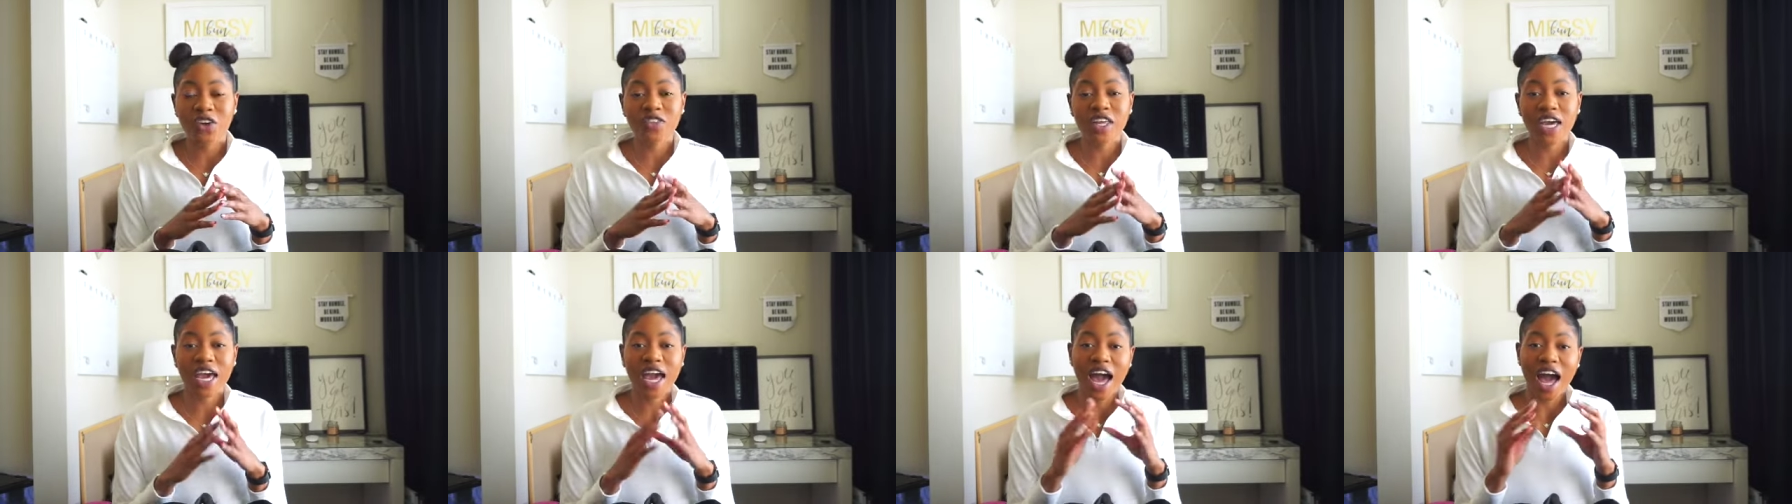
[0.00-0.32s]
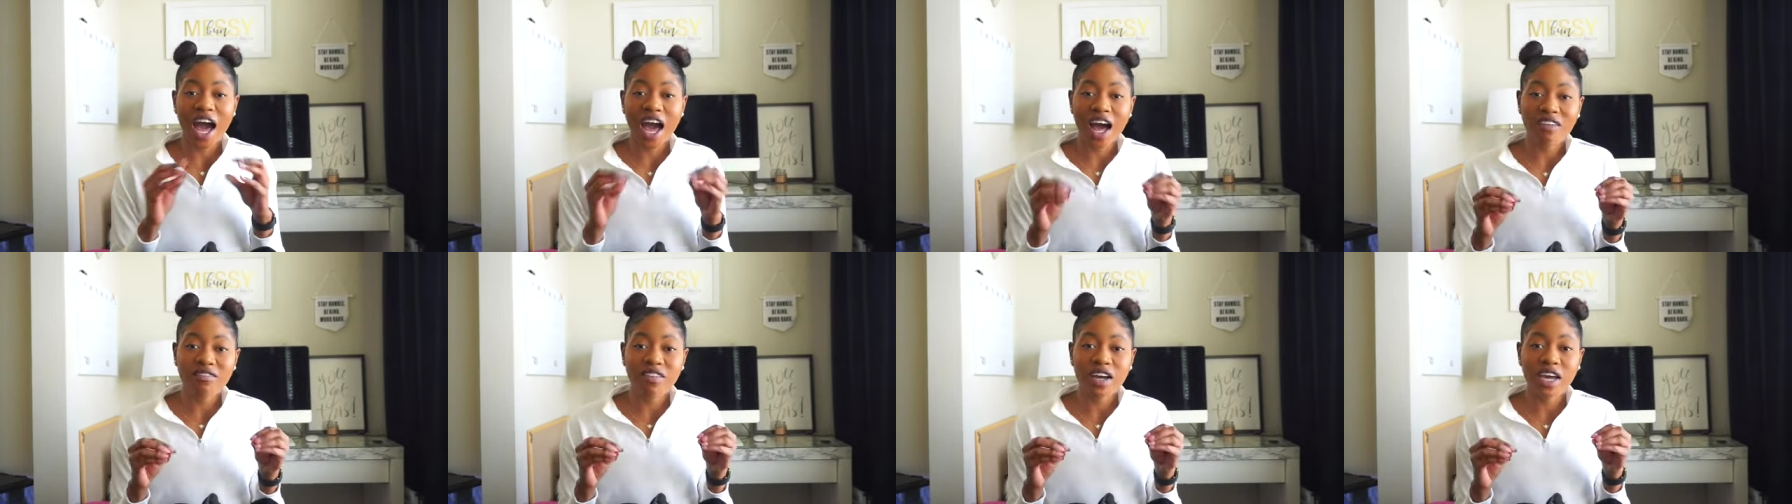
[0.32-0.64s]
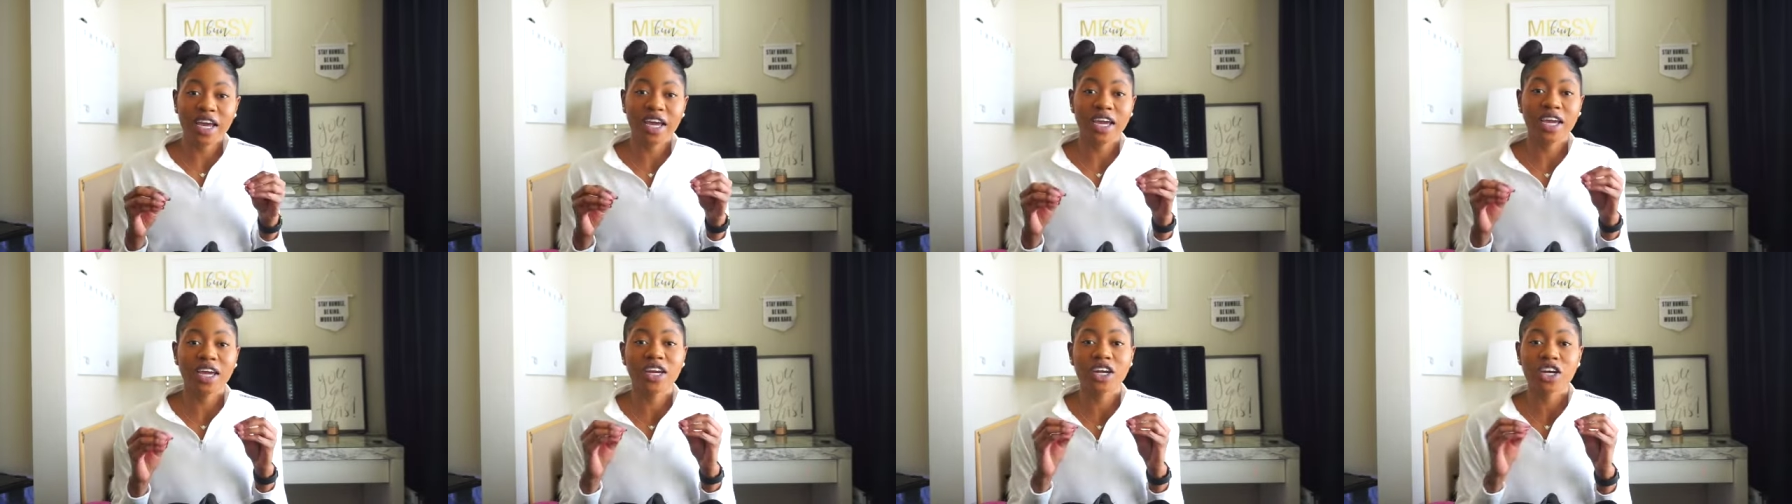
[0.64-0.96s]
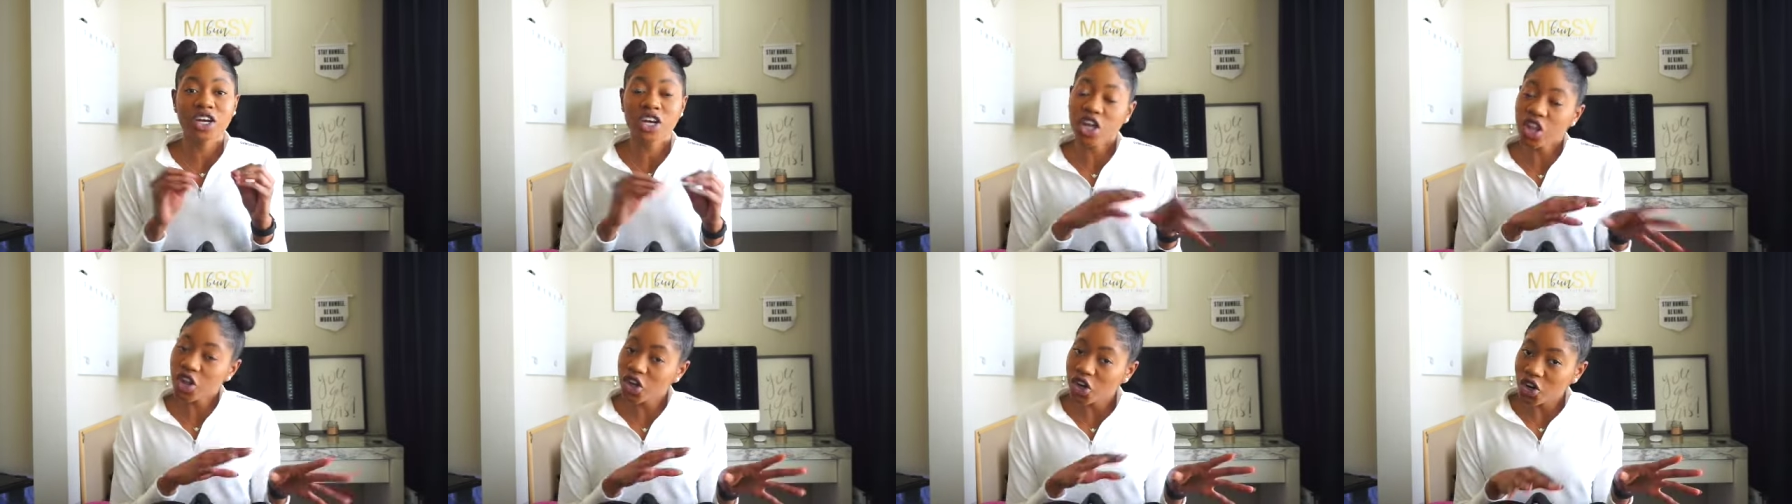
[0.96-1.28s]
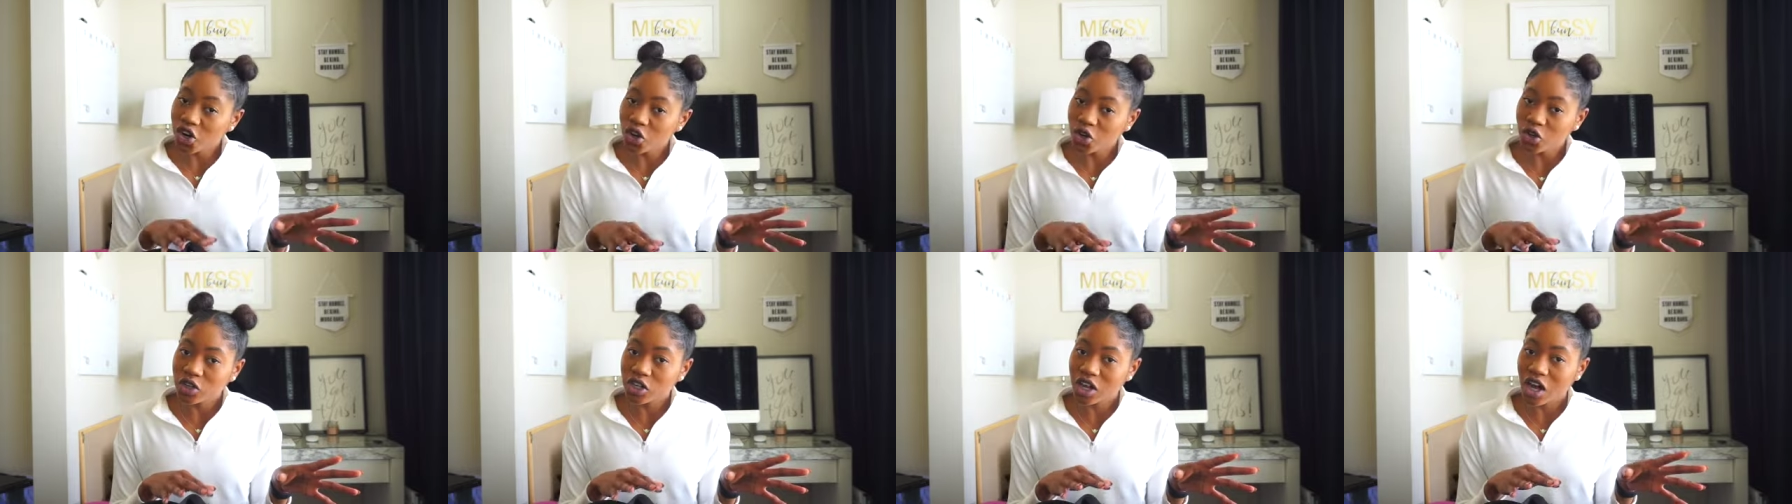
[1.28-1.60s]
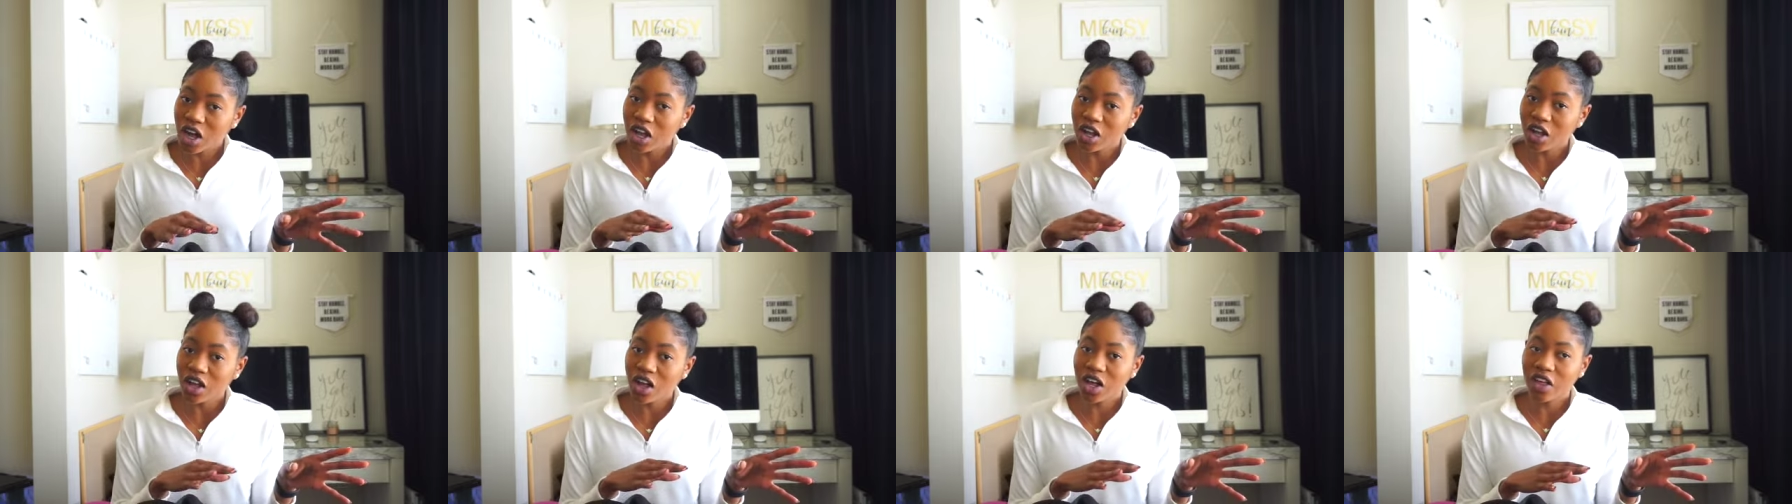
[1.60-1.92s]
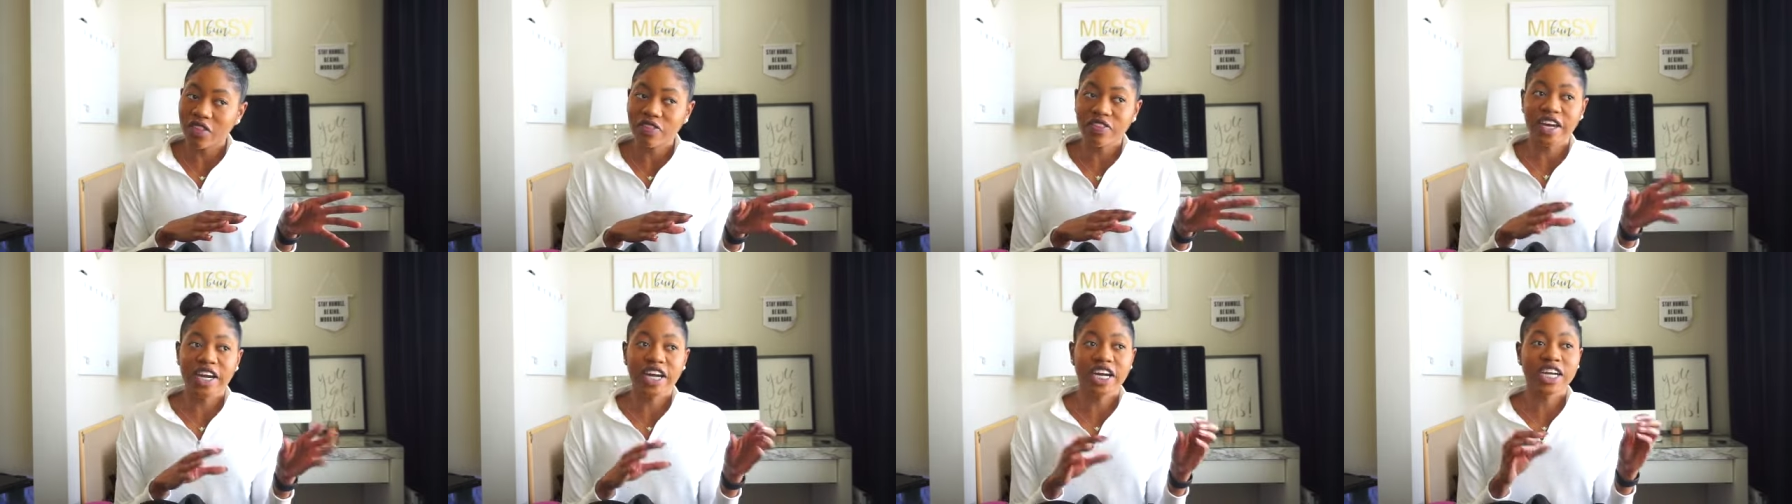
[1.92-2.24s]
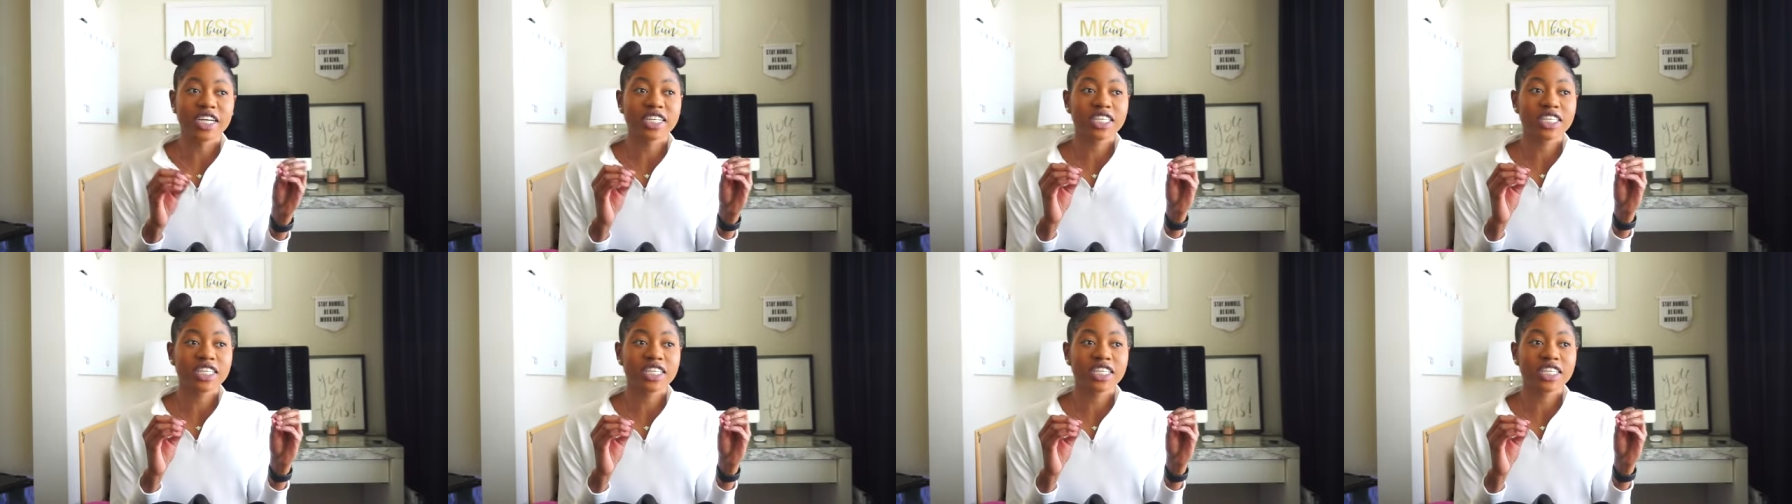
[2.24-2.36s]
they have a, another holdall on there.